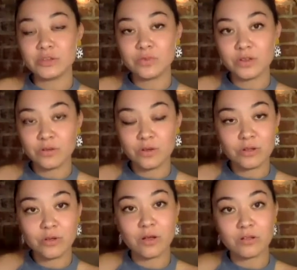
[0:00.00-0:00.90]
when you go
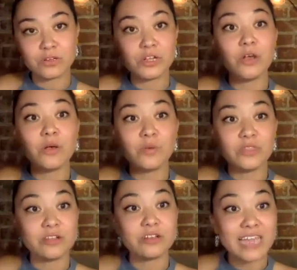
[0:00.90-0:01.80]
to Guangzhou
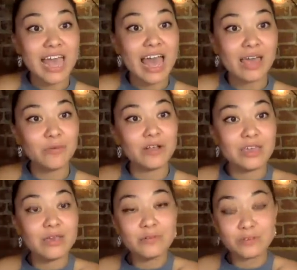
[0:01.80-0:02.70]
with your dad, where
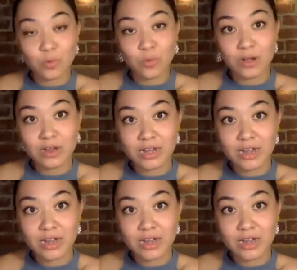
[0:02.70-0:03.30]
he was born.